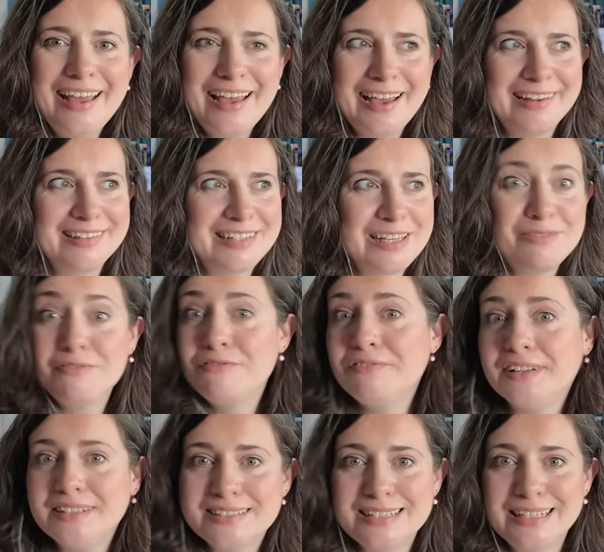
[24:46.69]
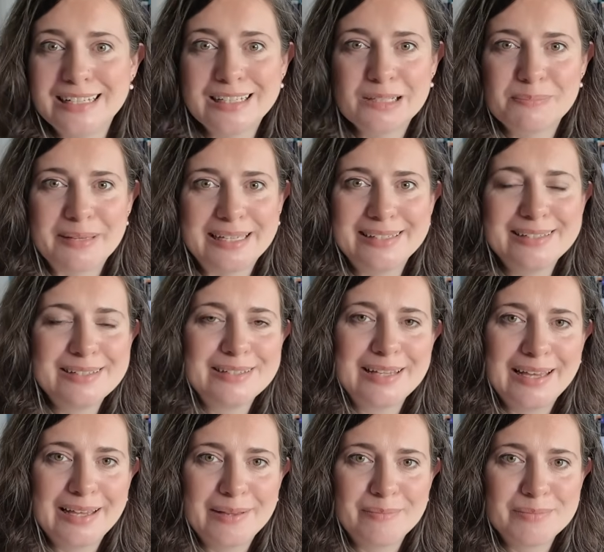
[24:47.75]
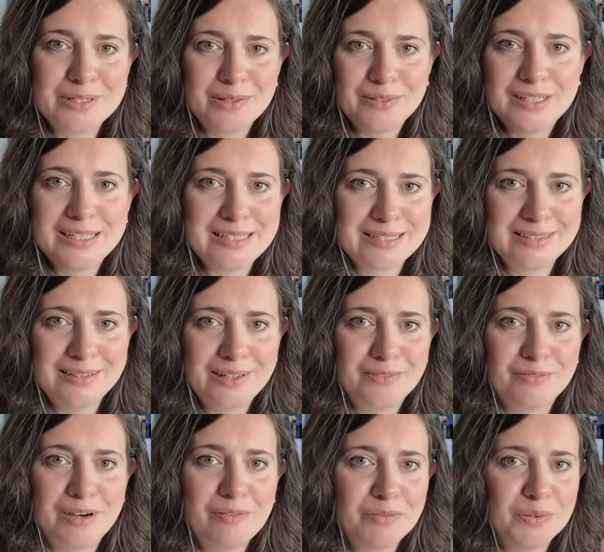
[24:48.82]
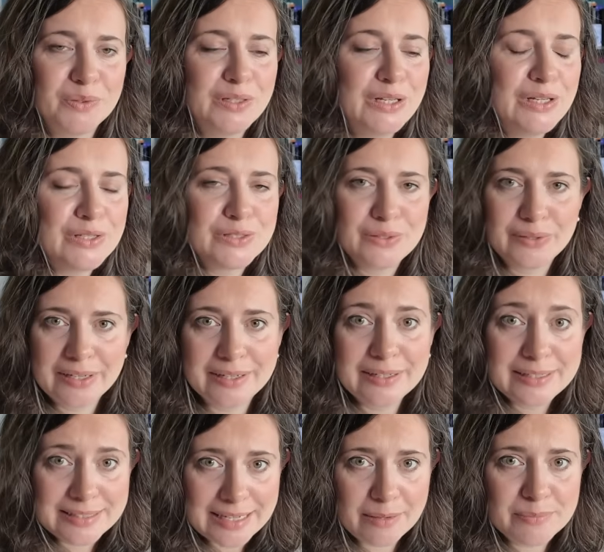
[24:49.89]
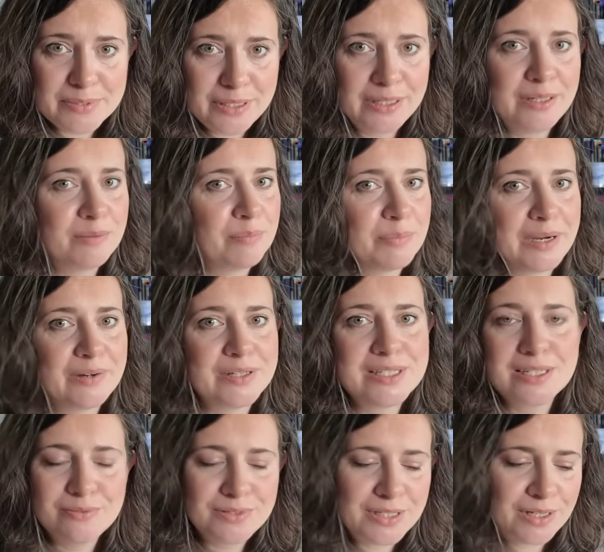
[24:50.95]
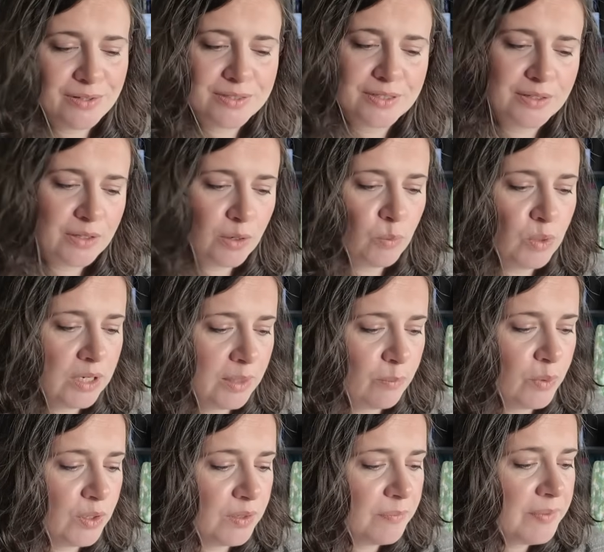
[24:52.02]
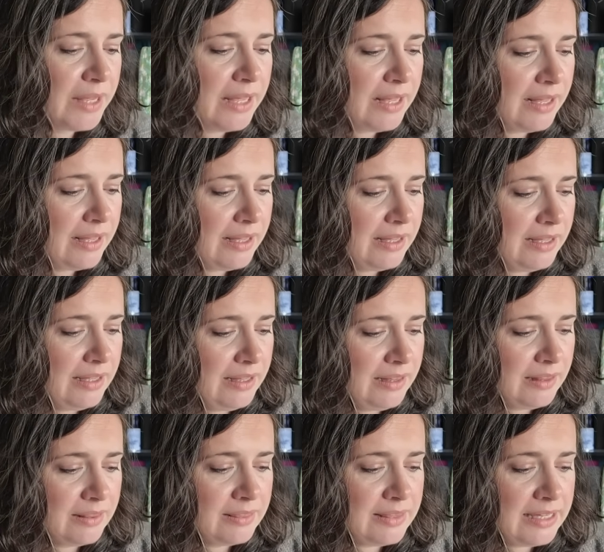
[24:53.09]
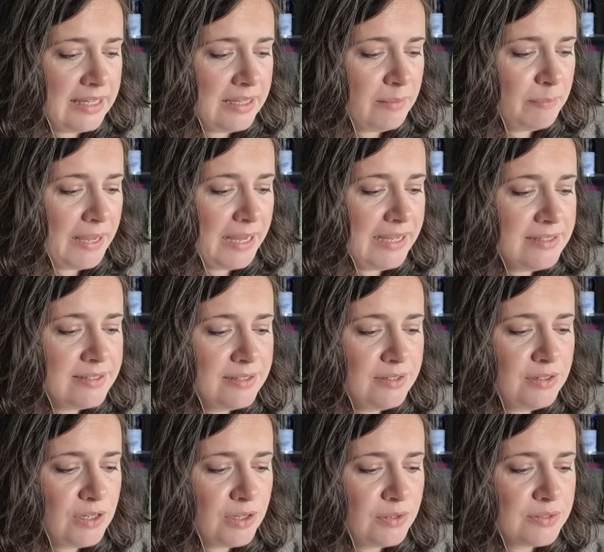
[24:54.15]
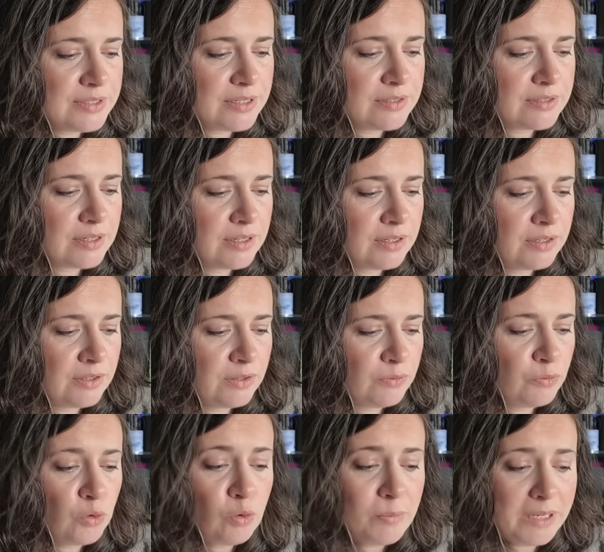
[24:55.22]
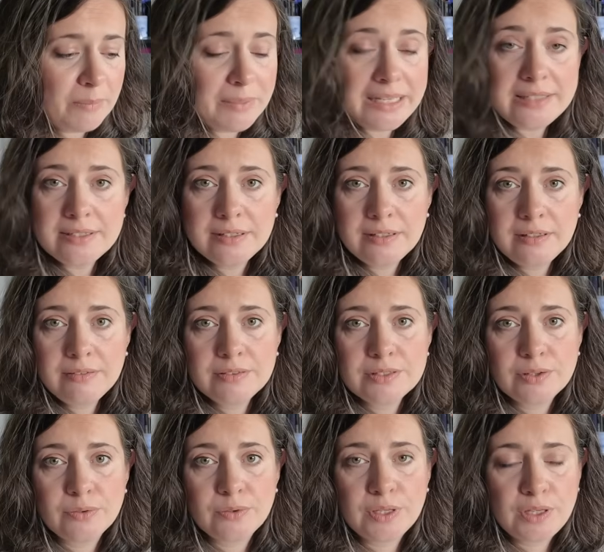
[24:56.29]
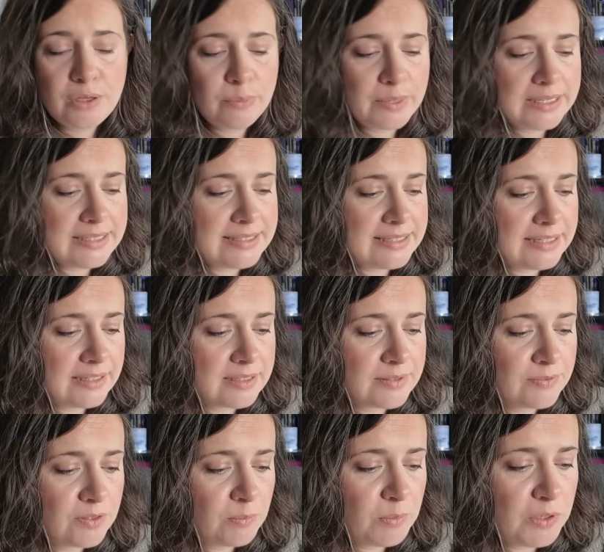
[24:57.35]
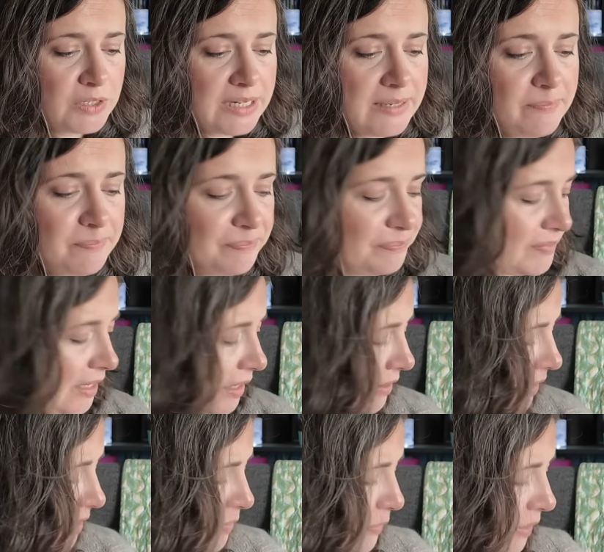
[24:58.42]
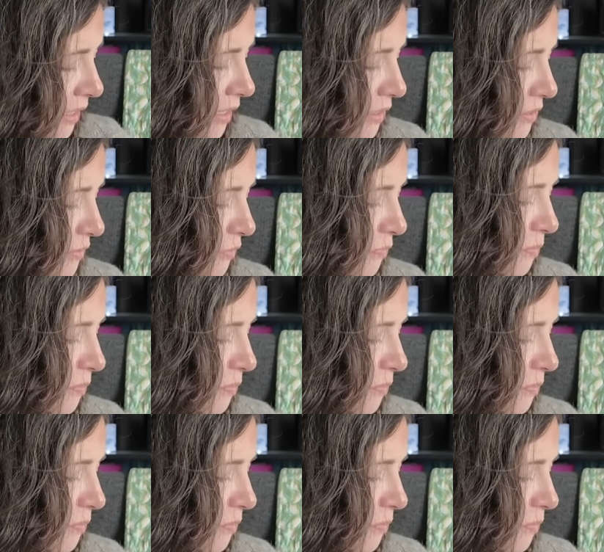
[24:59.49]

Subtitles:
and even felt a little bit so that it doesn't unravel. So yeah, it's absolutely imperative to use a woolly wool. The pattern uses a 4mm, so a US 6 for the body, and that's what I used for